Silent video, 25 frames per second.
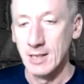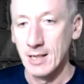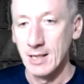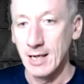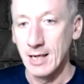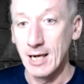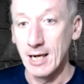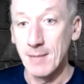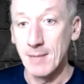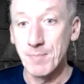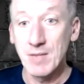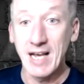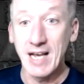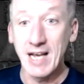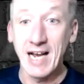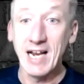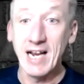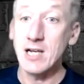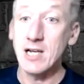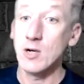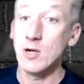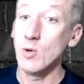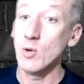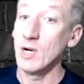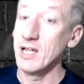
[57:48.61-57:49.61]
And
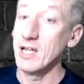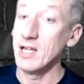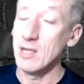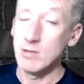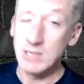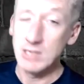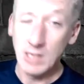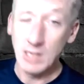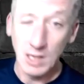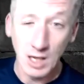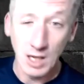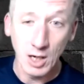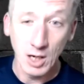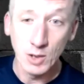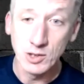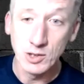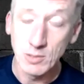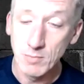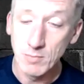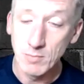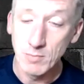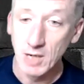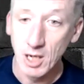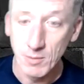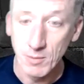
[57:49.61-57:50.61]
equally, there was loads of
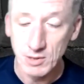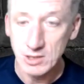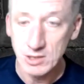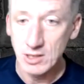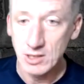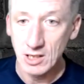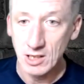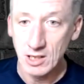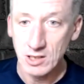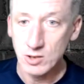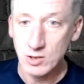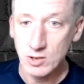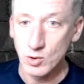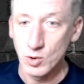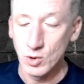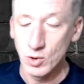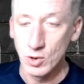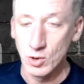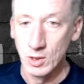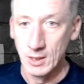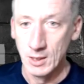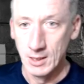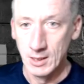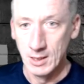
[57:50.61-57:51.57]
moments that I saw